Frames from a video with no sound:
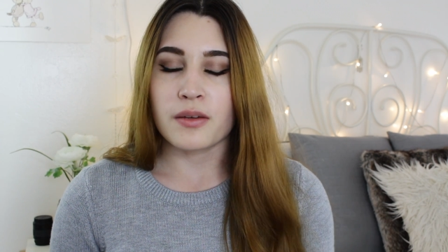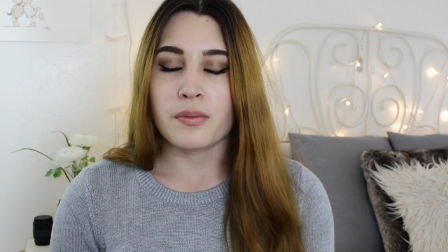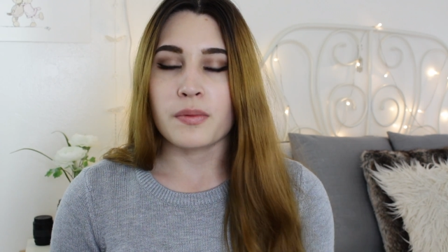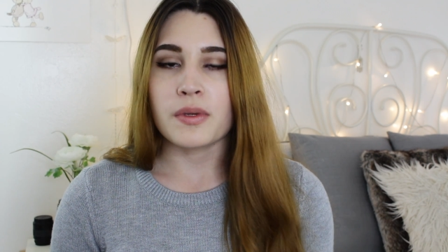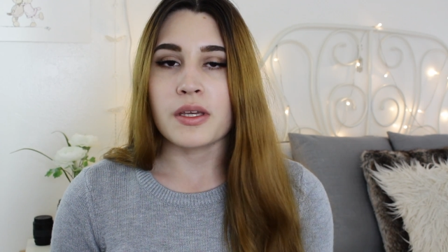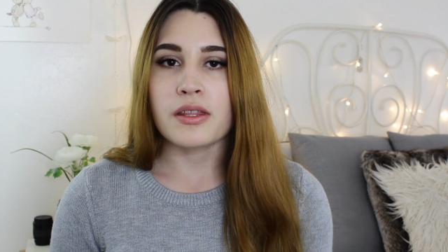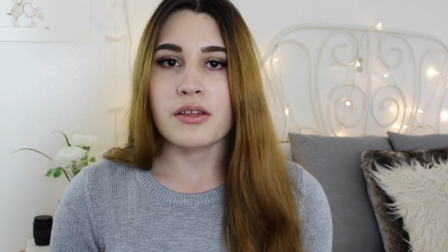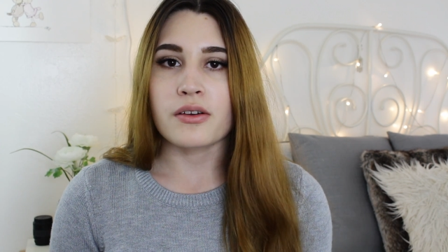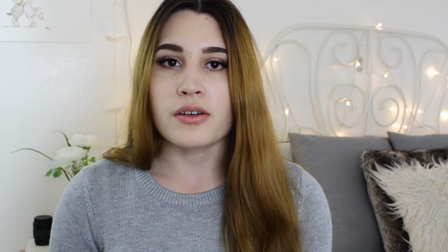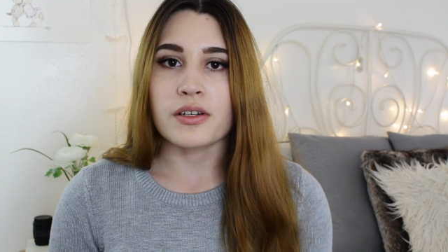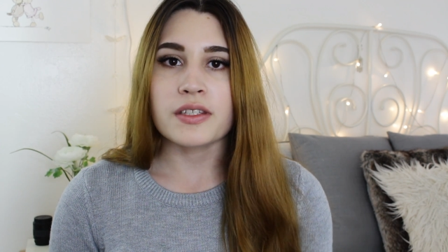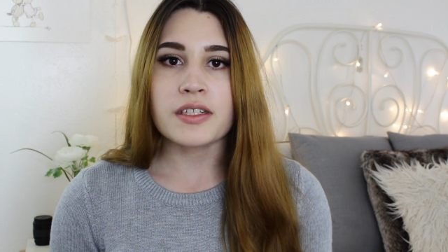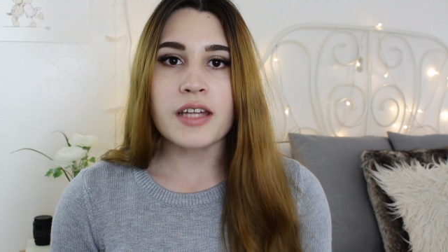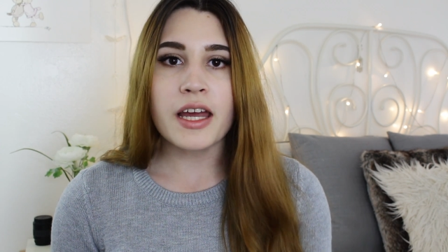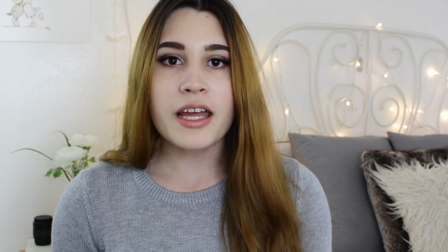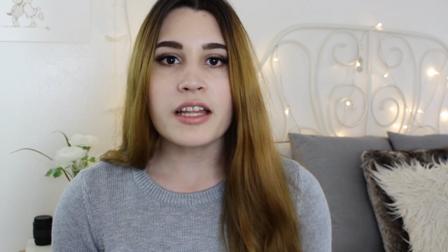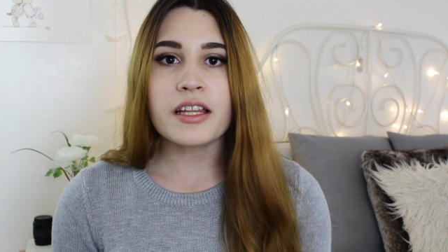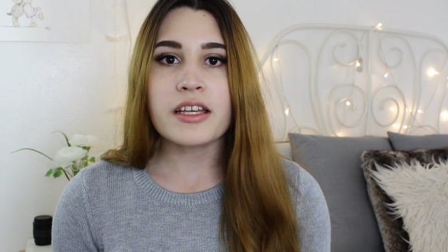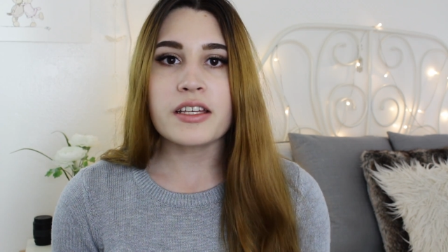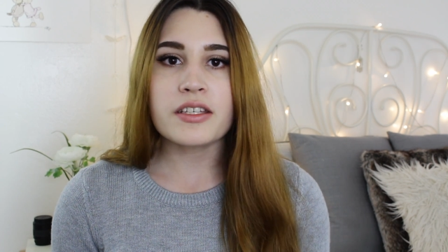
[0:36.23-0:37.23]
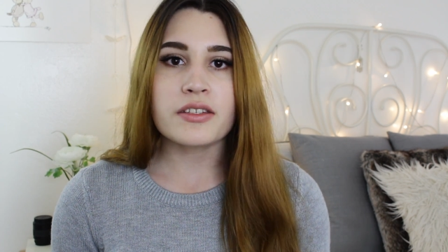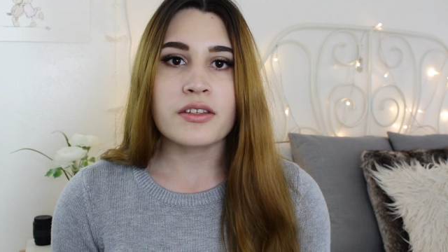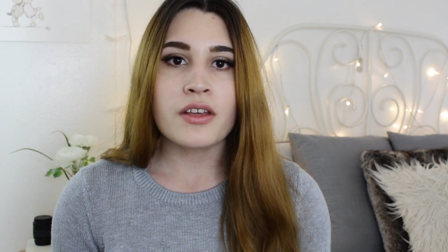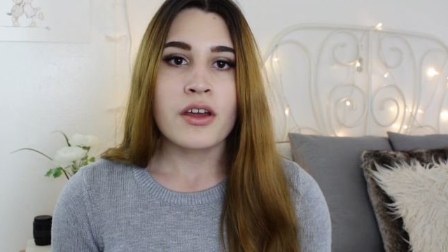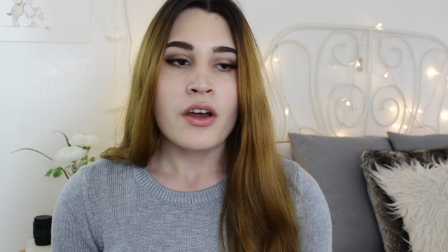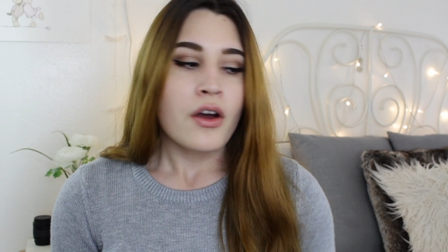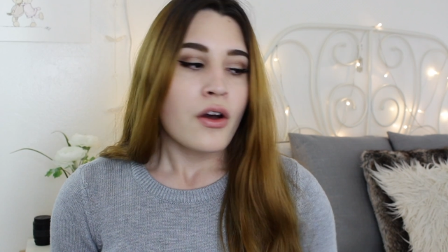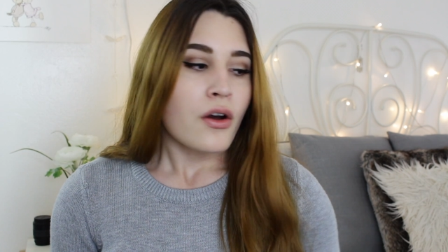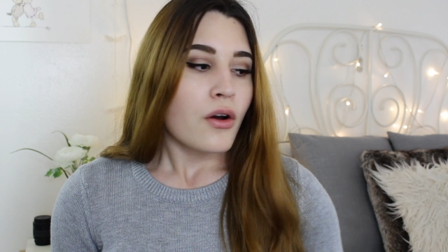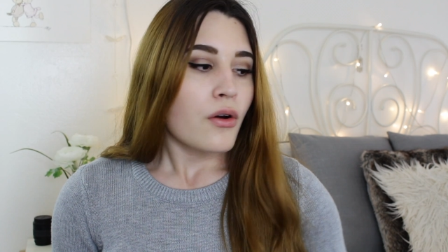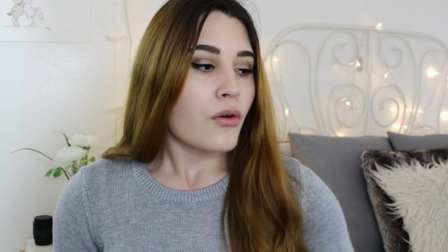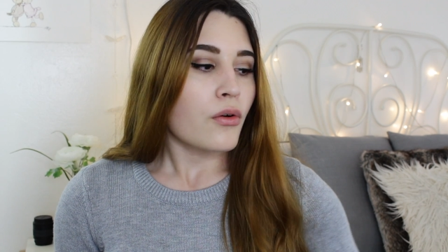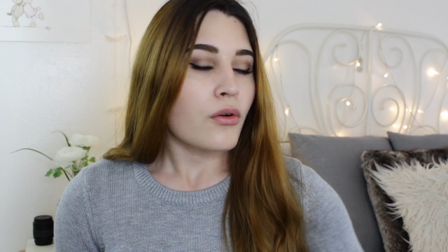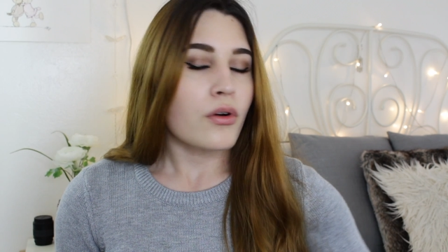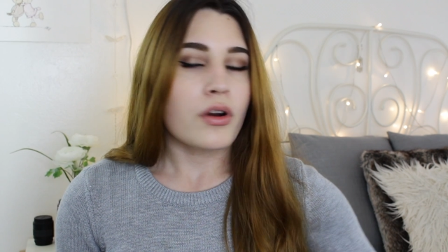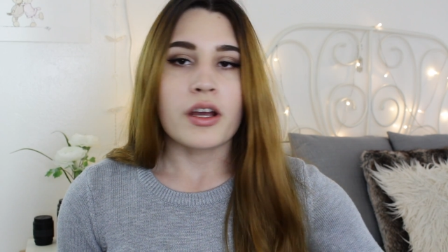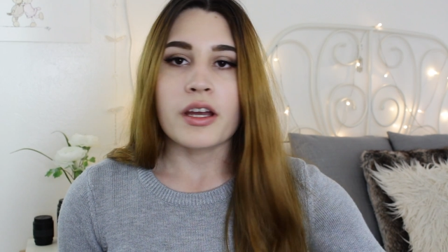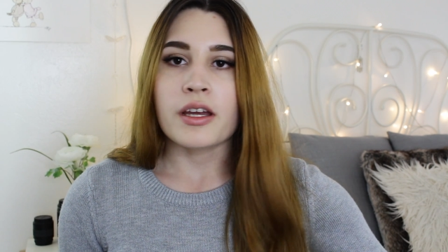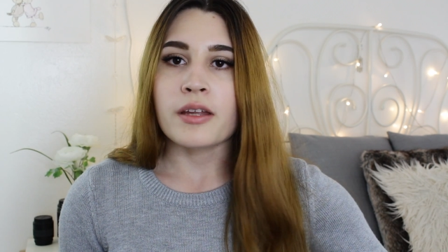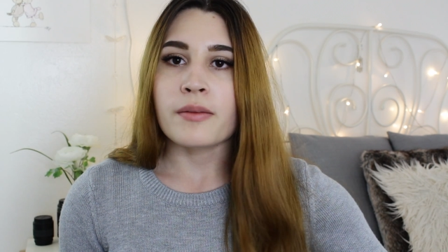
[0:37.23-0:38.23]
It could be either a stylus
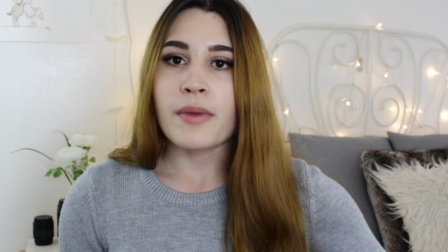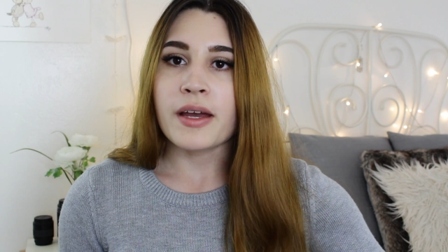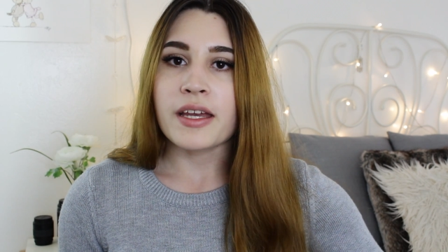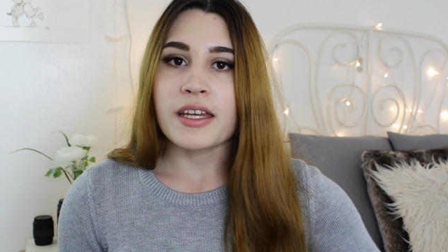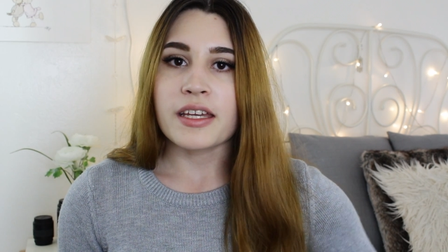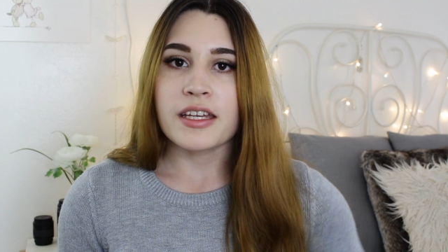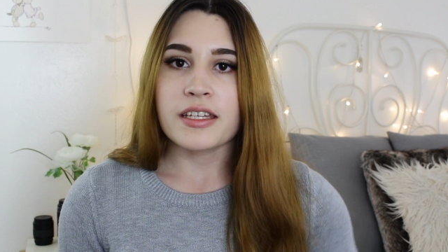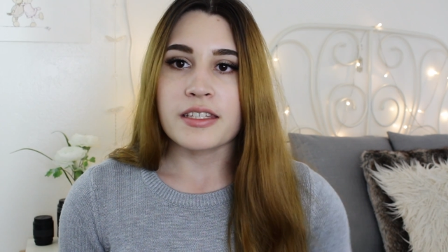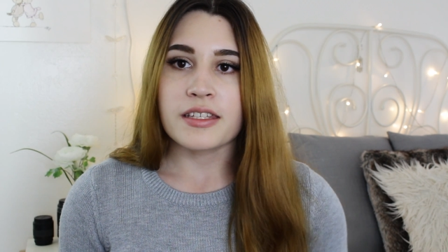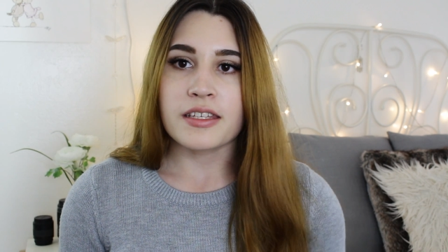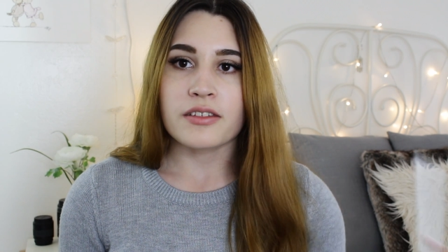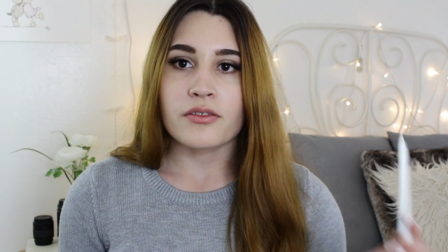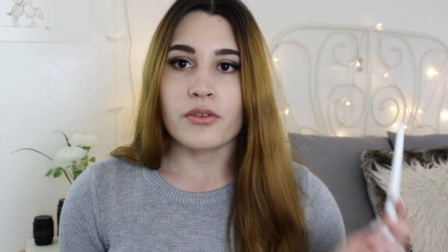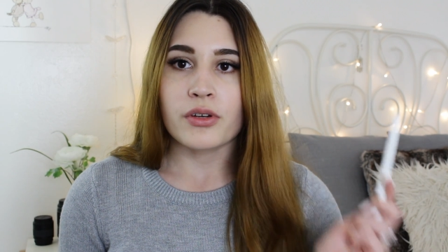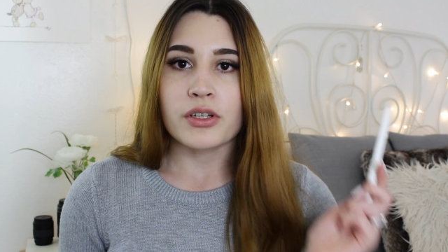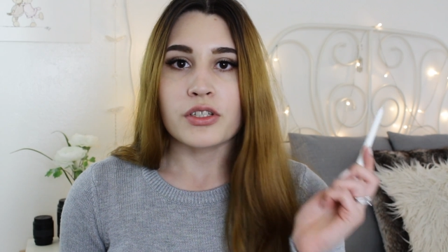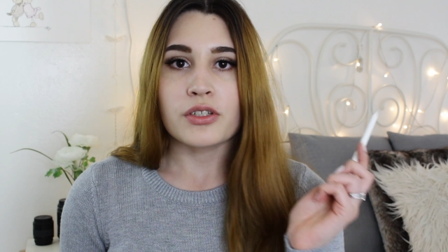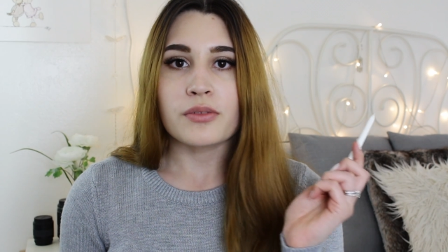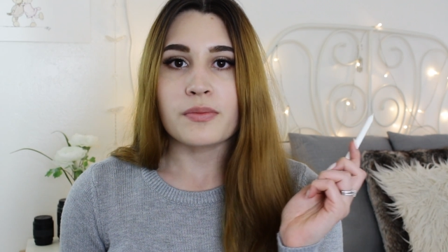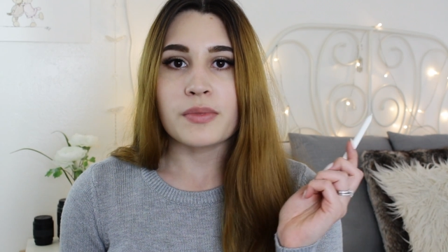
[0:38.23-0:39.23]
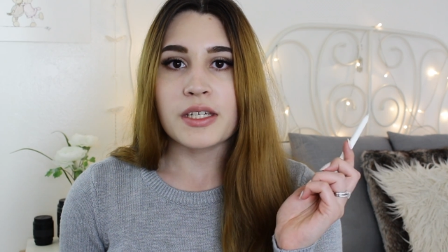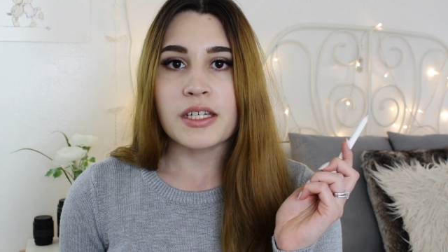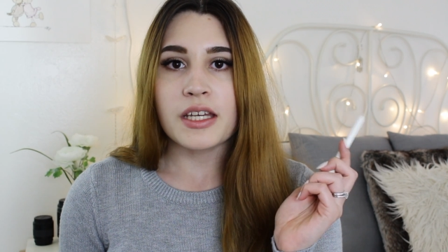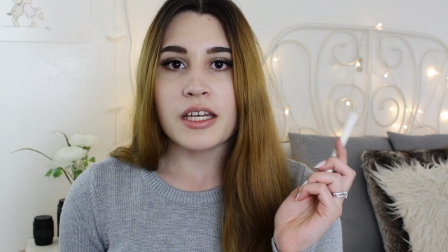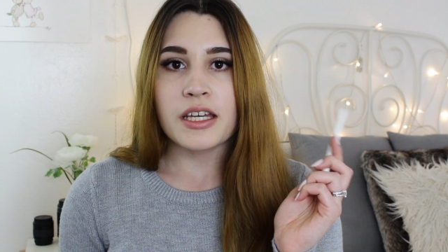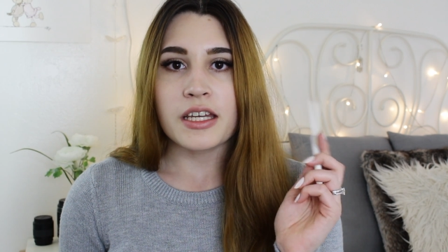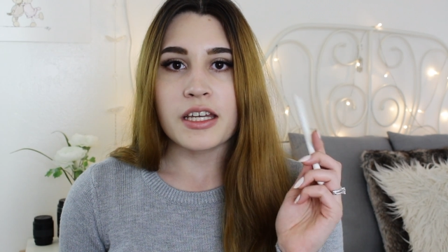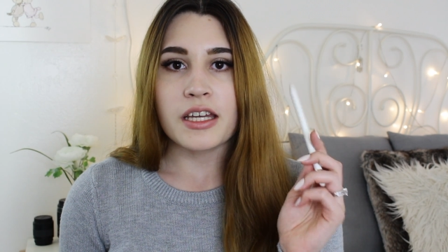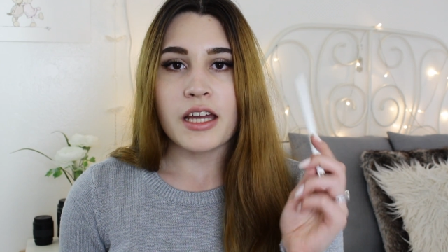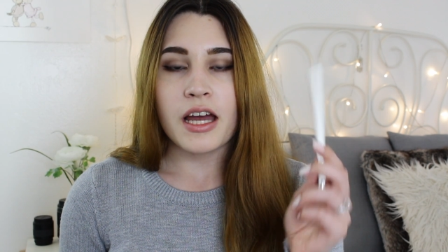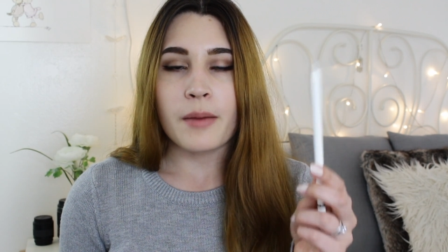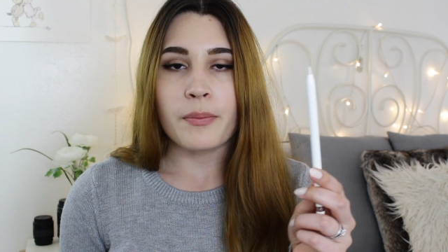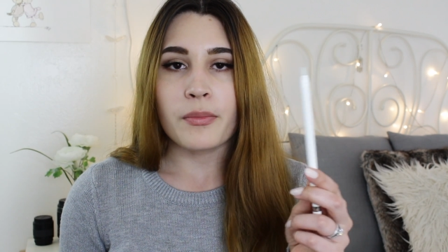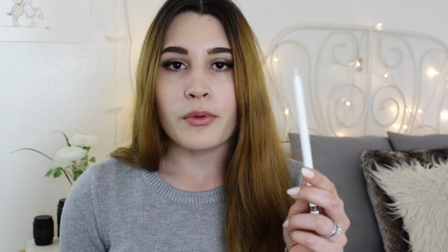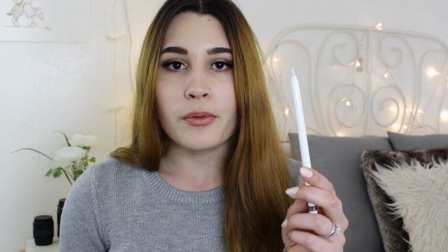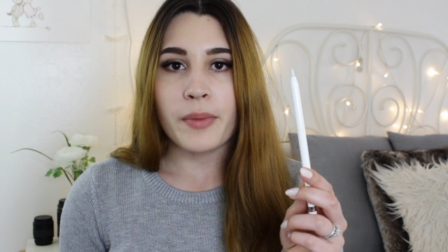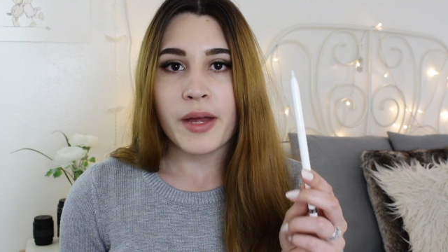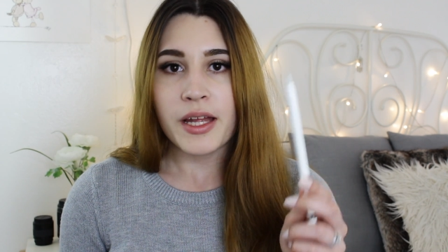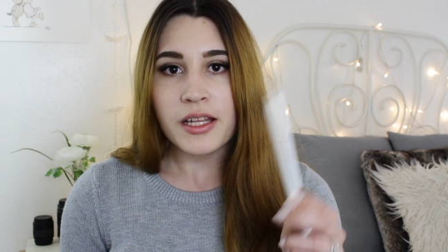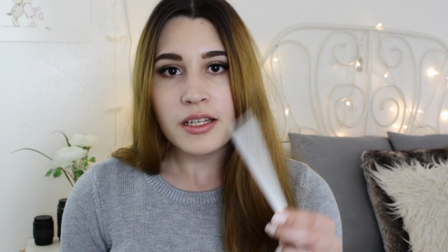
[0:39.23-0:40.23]
or in my case it's going to be a
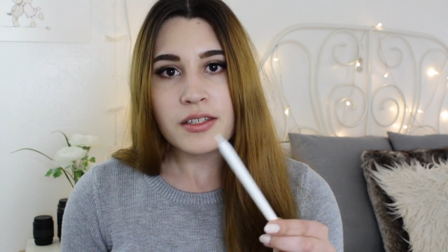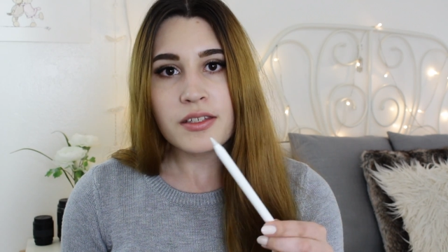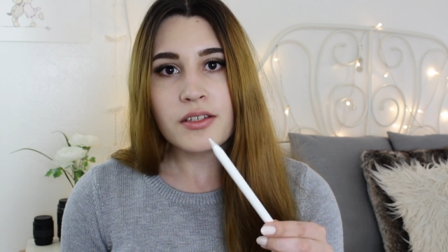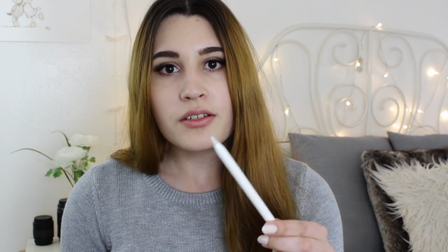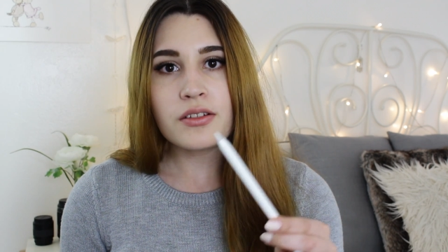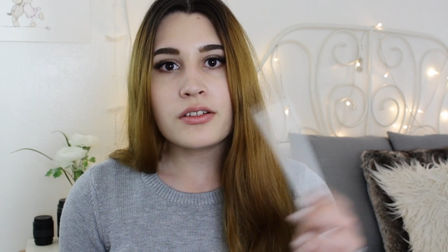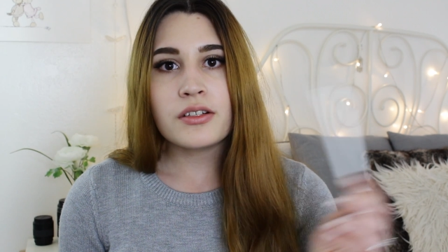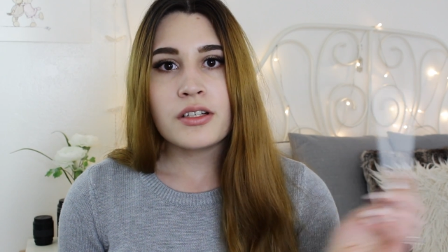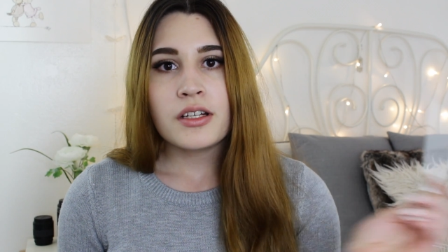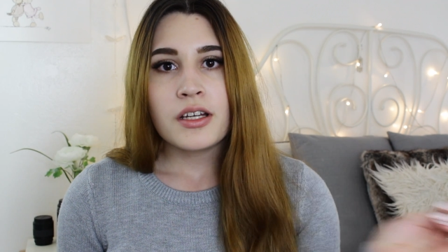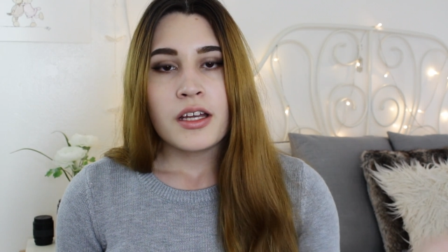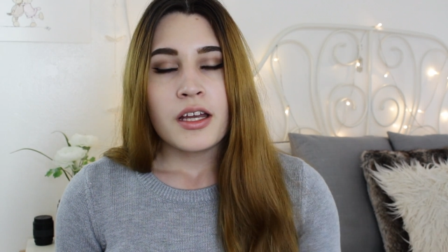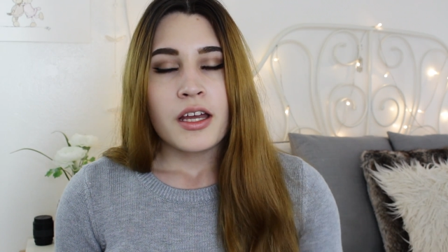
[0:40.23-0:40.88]
Apple Pencil